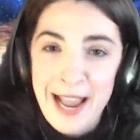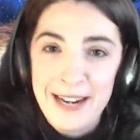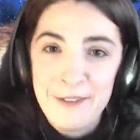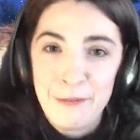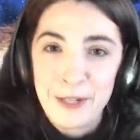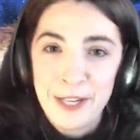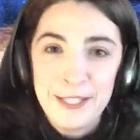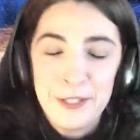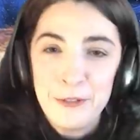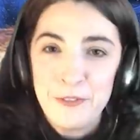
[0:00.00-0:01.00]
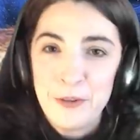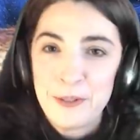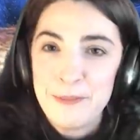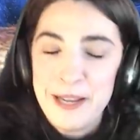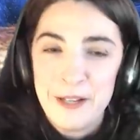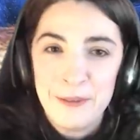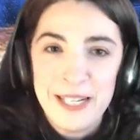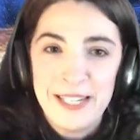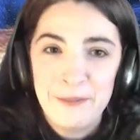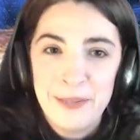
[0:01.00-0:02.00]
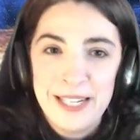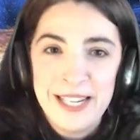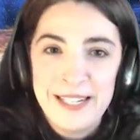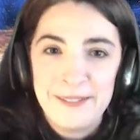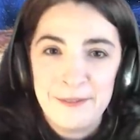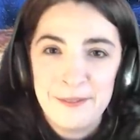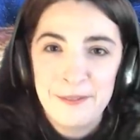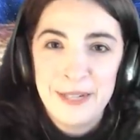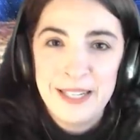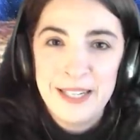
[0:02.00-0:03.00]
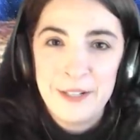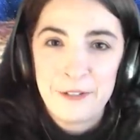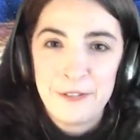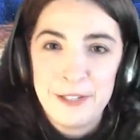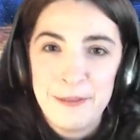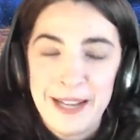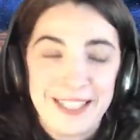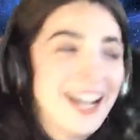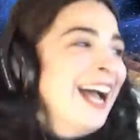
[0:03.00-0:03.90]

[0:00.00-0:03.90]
And if we're going to do viewer mail, we we need we need your feedback.